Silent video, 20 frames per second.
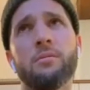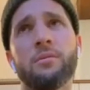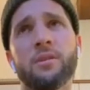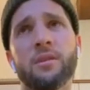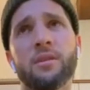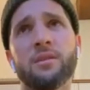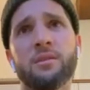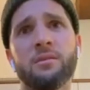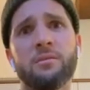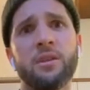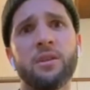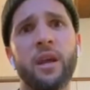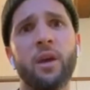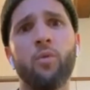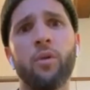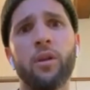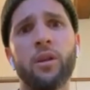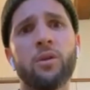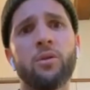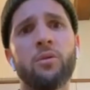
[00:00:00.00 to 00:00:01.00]
just check
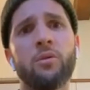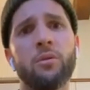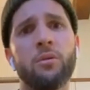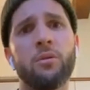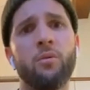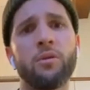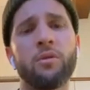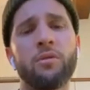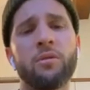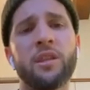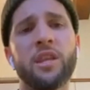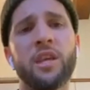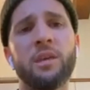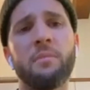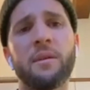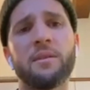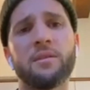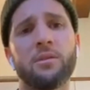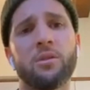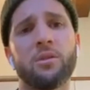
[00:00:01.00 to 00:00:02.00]
what your
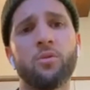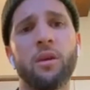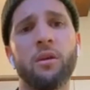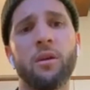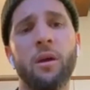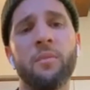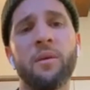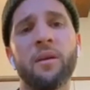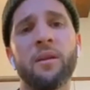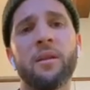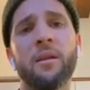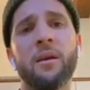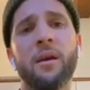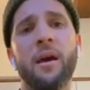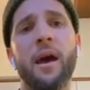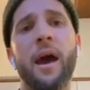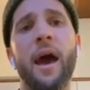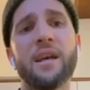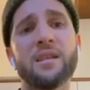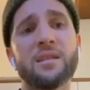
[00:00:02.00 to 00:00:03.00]
teammates are doing. I mean,
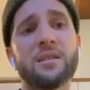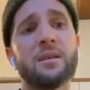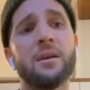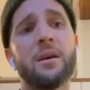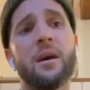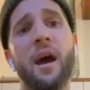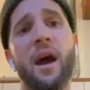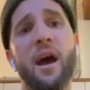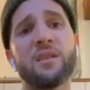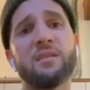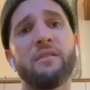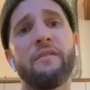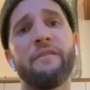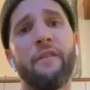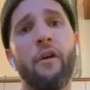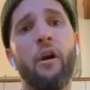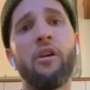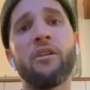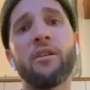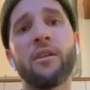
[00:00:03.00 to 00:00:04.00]
as a
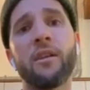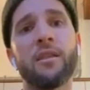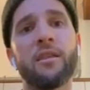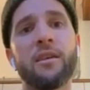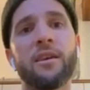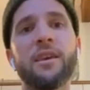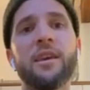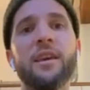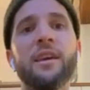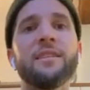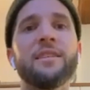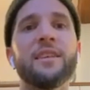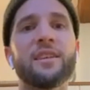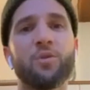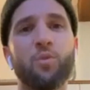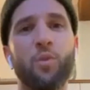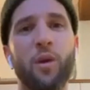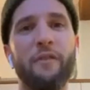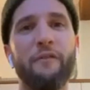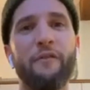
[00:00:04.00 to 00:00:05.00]
foreigner, the
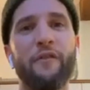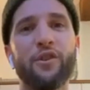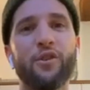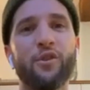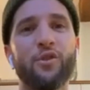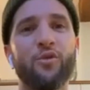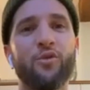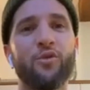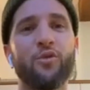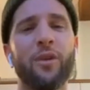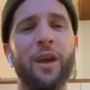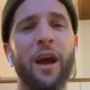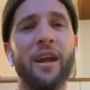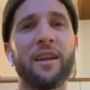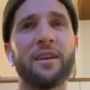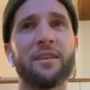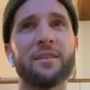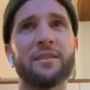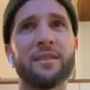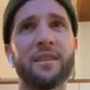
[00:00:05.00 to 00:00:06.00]
easiest way for you to
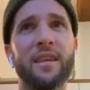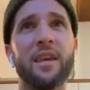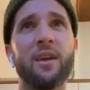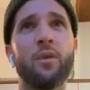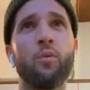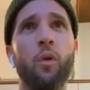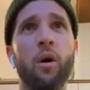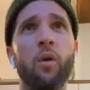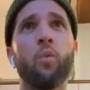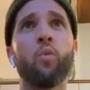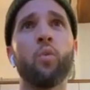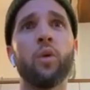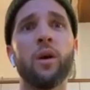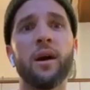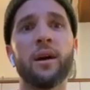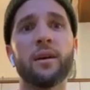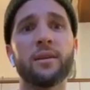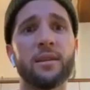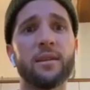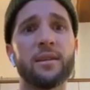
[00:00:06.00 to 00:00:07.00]
kind of see what
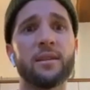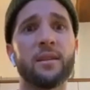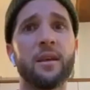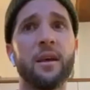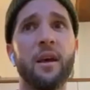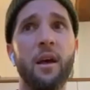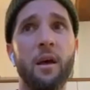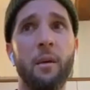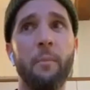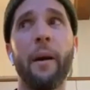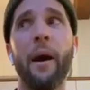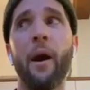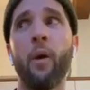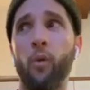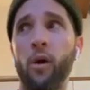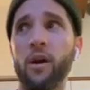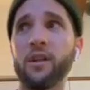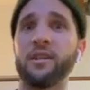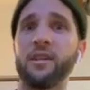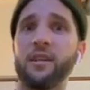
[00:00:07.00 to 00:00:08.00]
works is by
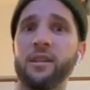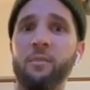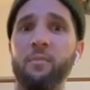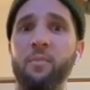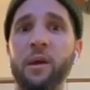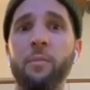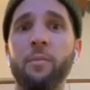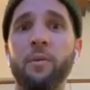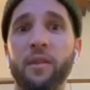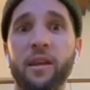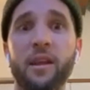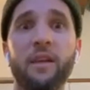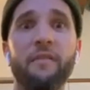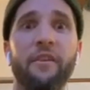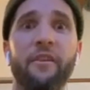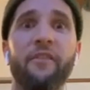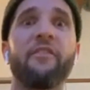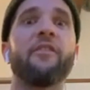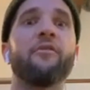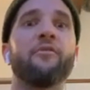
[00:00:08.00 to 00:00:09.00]
watching the people that
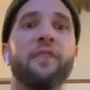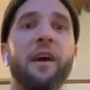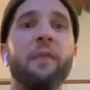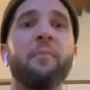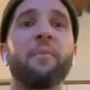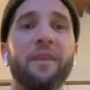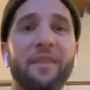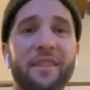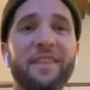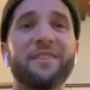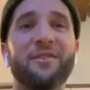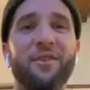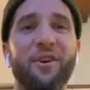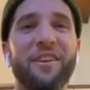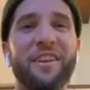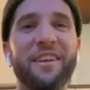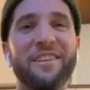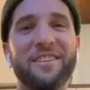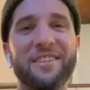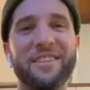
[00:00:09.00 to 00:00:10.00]
have grown up in these
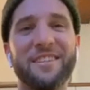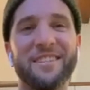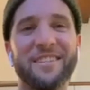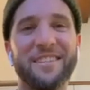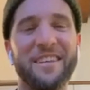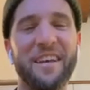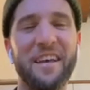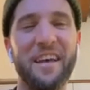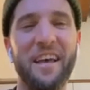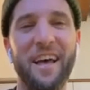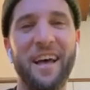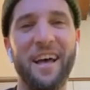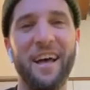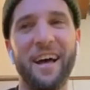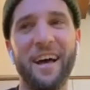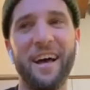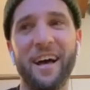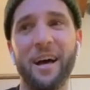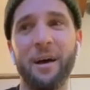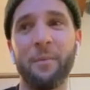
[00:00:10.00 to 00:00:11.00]
conditions.
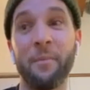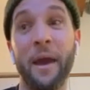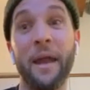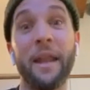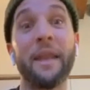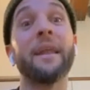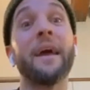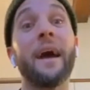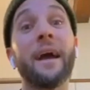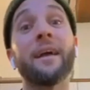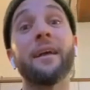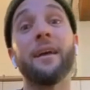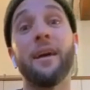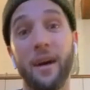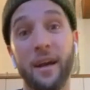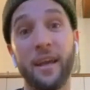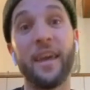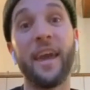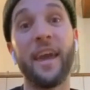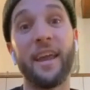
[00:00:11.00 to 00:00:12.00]
And
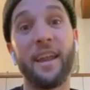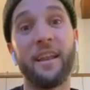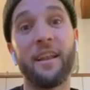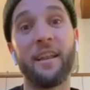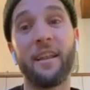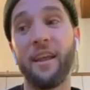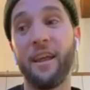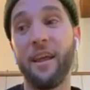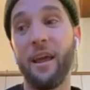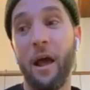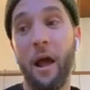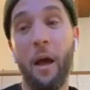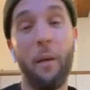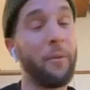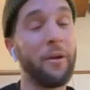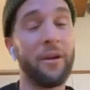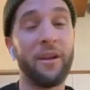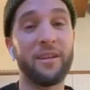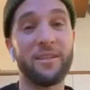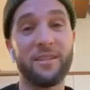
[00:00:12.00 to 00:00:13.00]
again, I'm
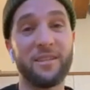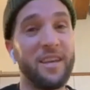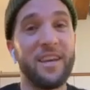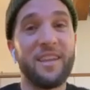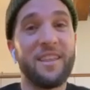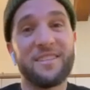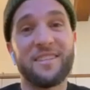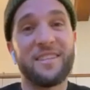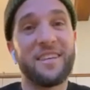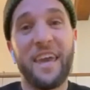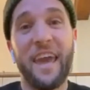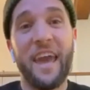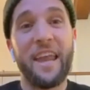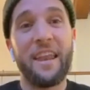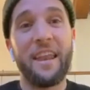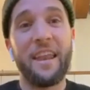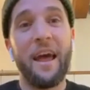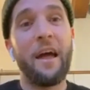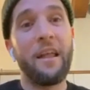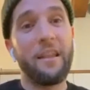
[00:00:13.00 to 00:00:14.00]
going to say this
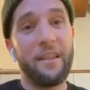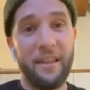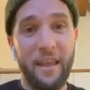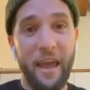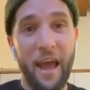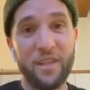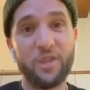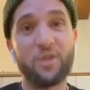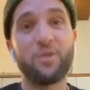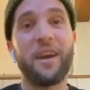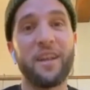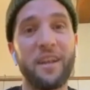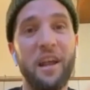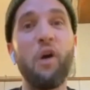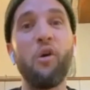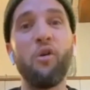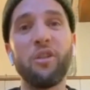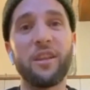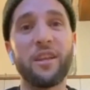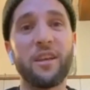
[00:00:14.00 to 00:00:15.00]
again, as you get
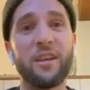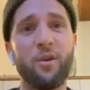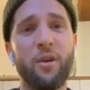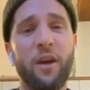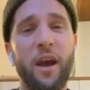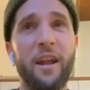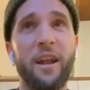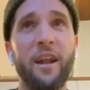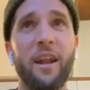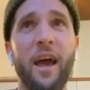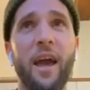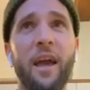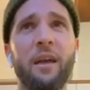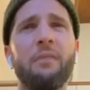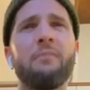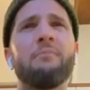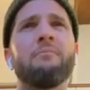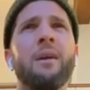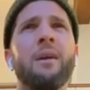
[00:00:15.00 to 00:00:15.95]
older, you kind of like,